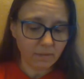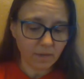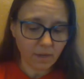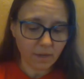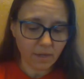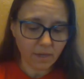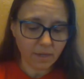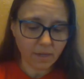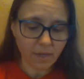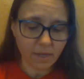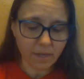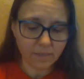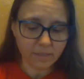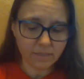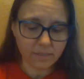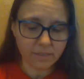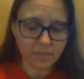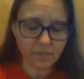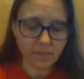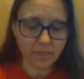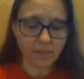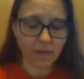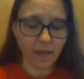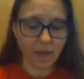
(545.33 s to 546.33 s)
It's
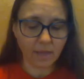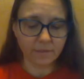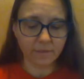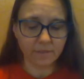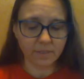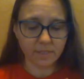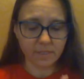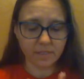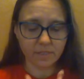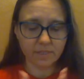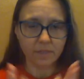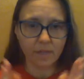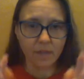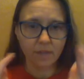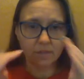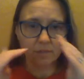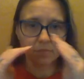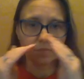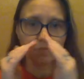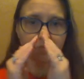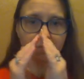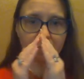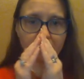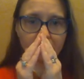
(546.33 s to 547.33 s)
got these kind of